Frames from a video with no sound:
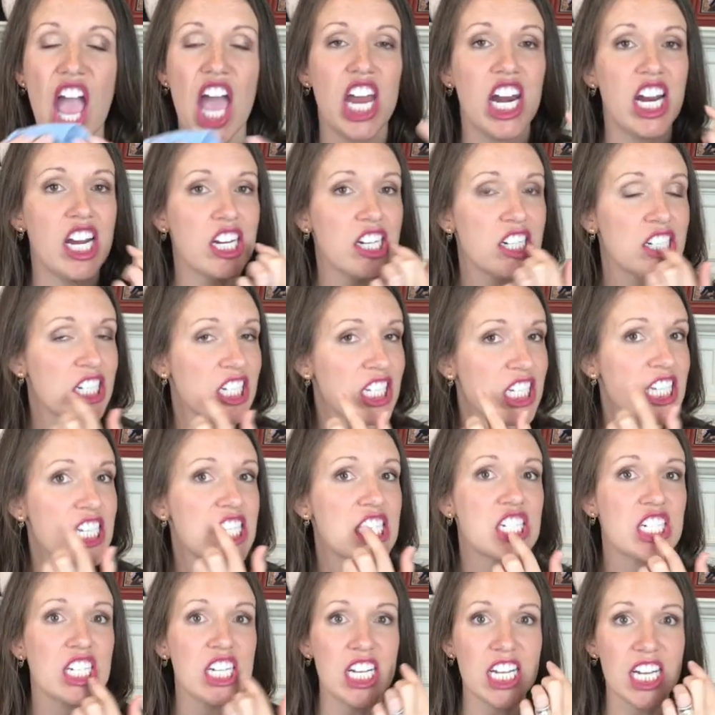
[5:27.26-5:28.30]
and I really
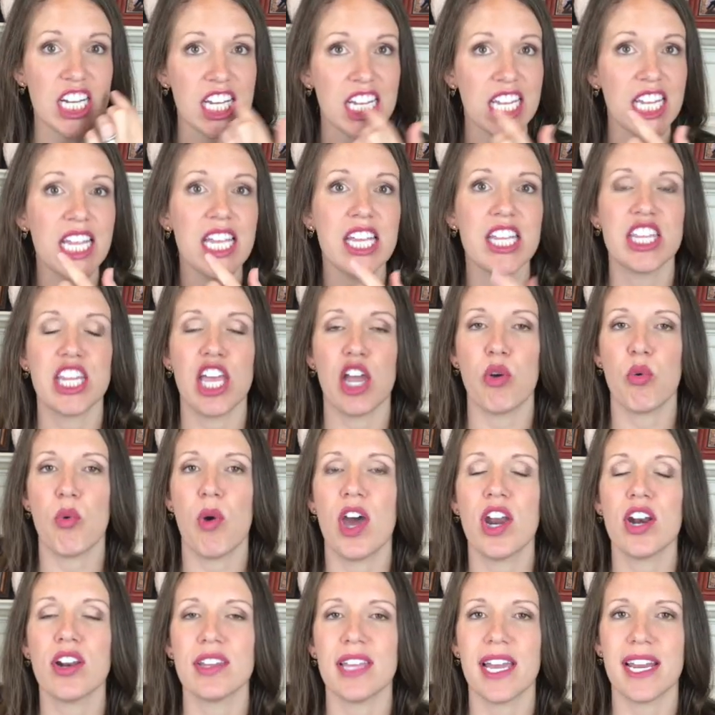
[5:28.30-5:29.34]
dry that
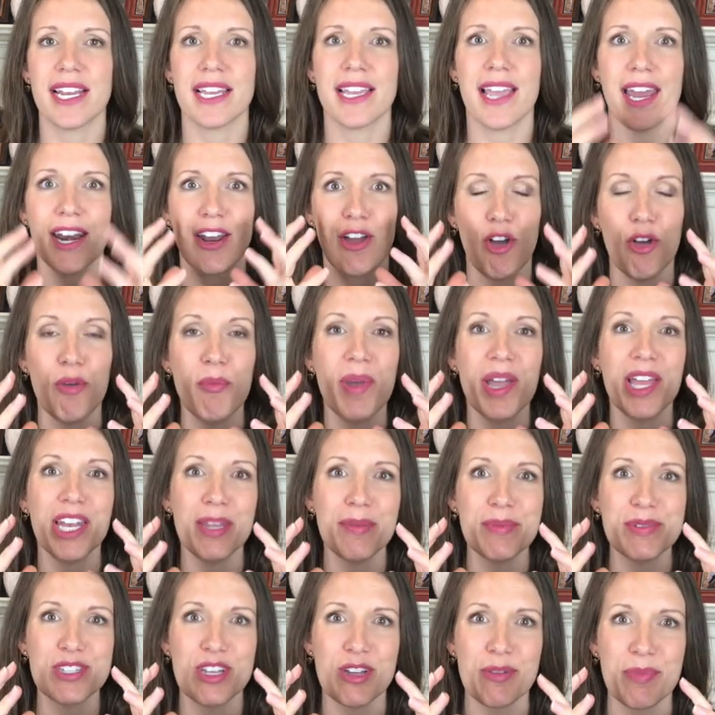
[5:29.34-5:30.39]
waterline and kind of hold my
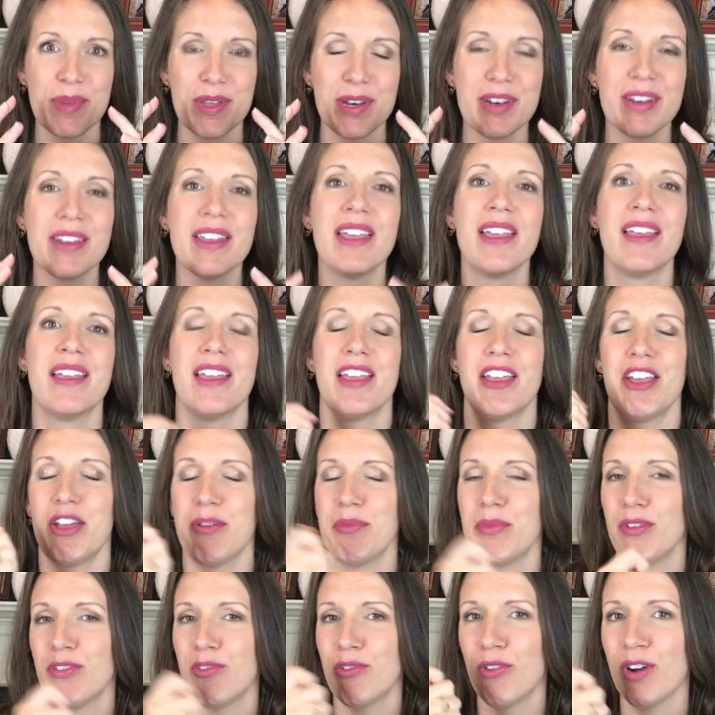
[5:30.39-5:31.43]
lips open
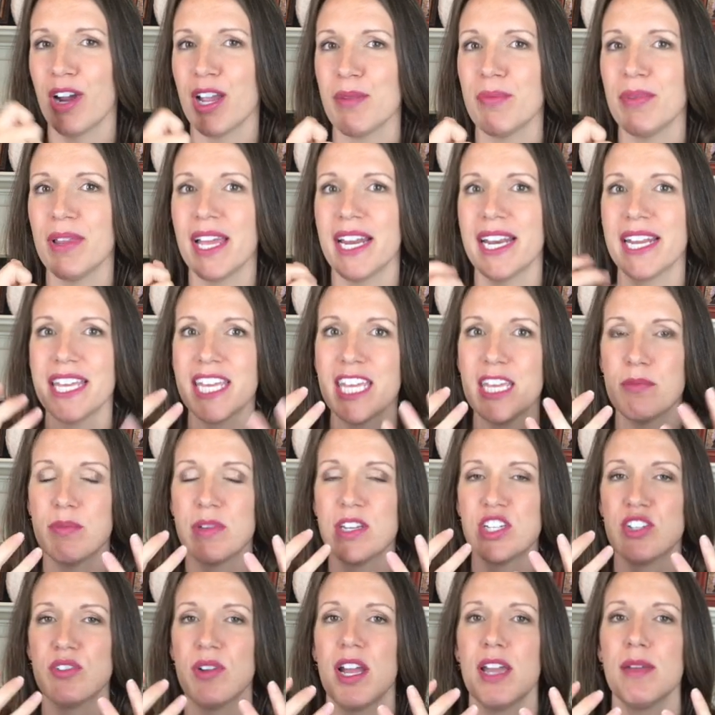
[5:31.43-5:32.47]
before I apply to keep
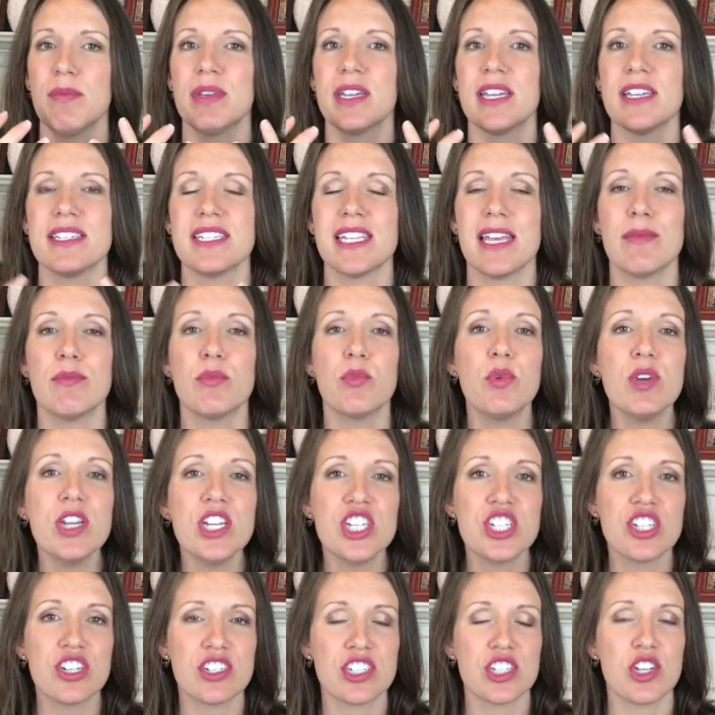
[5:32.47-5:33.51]
it dry, because that
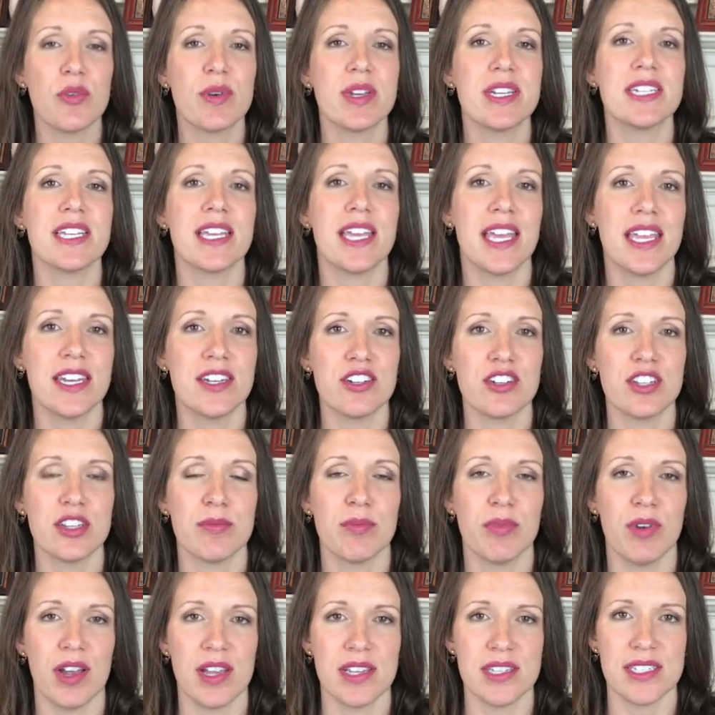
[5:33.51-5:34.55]
moisture is going to hinder the
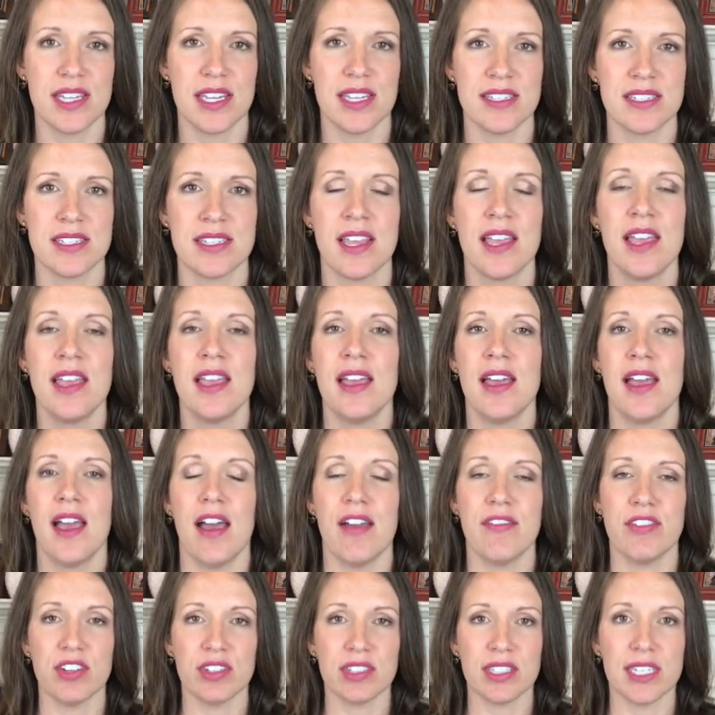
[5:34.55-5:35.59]
process
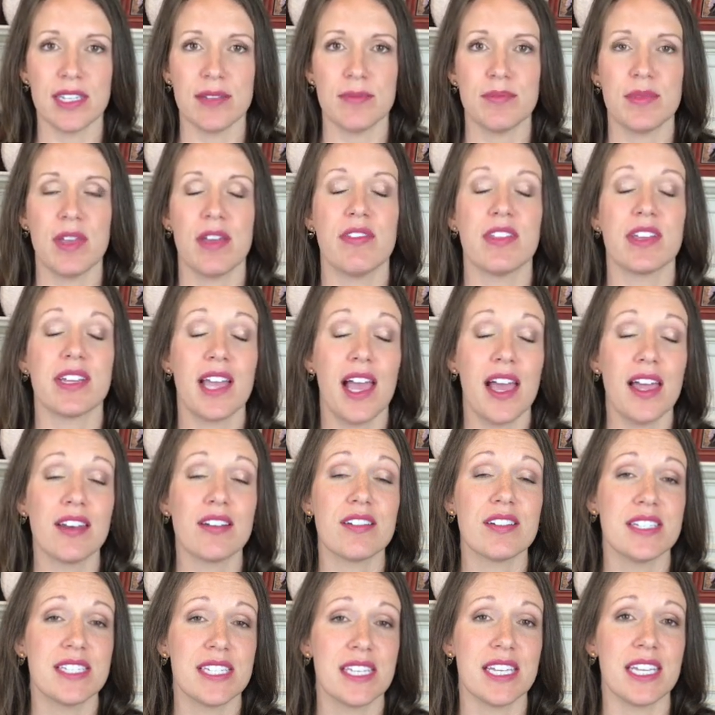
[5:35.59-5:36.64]
of your lip, of the color
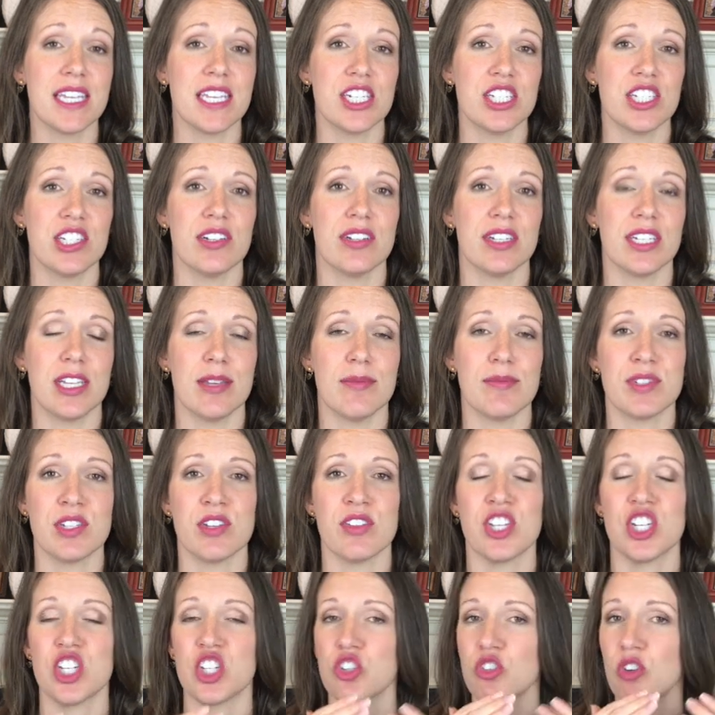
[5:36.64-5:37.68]
sealing to your lip. So
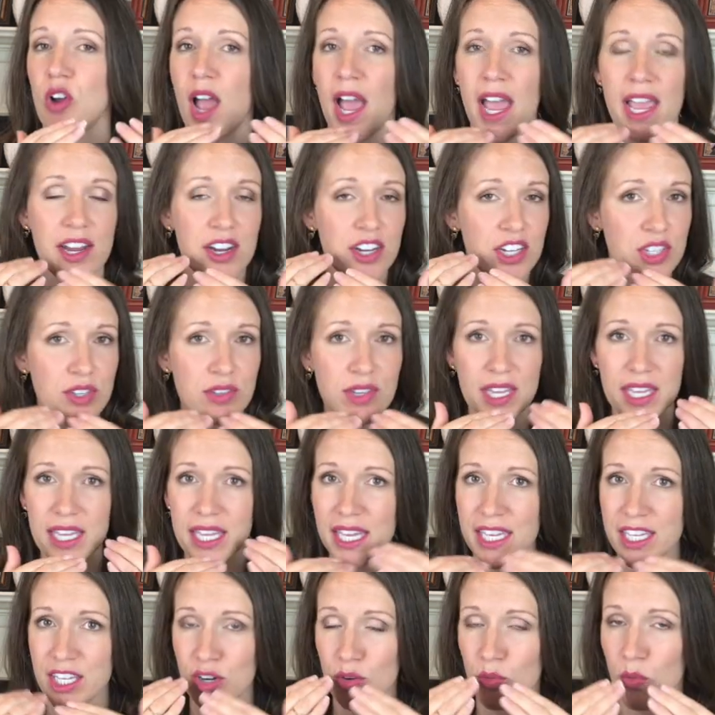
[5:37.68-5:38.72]
the drier you can
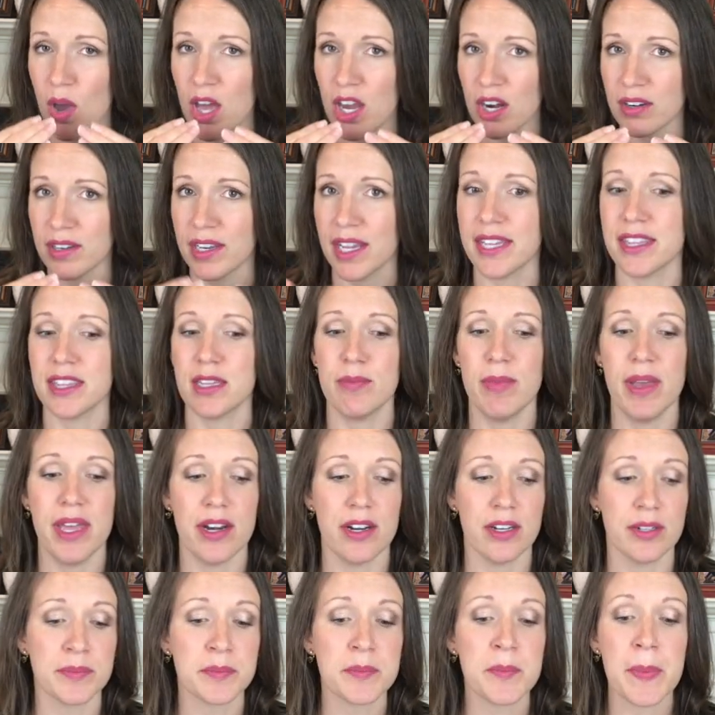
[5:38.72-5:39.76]
get your waterline, the
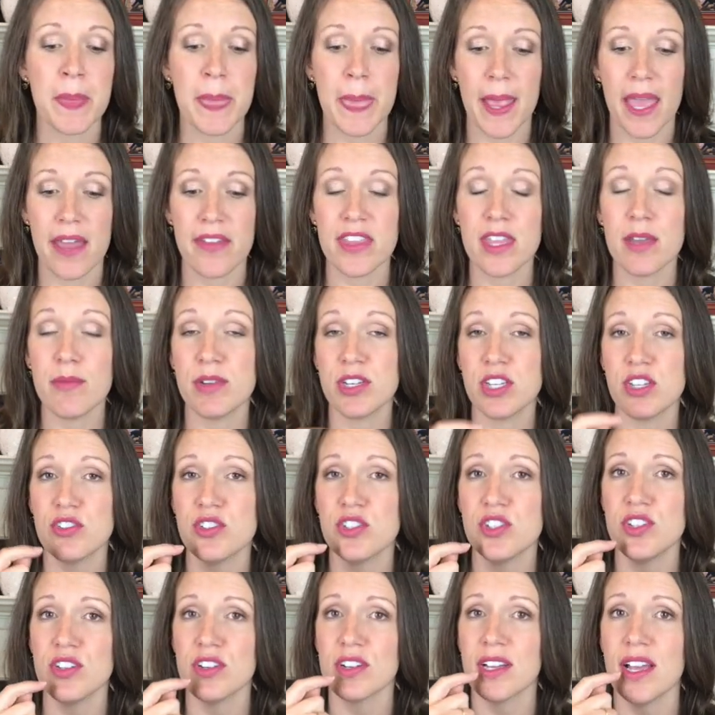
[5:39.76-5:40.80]
better. And then when you
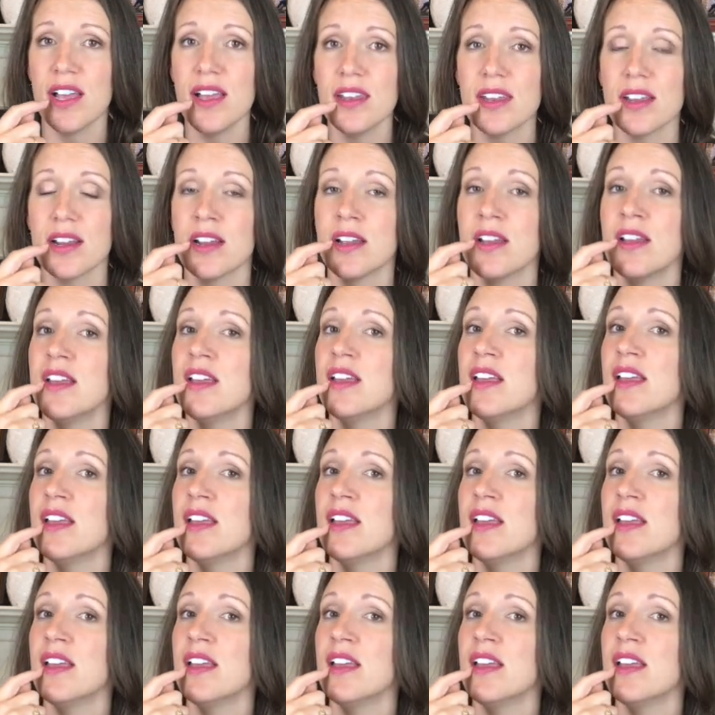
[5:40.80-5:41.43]
do your color,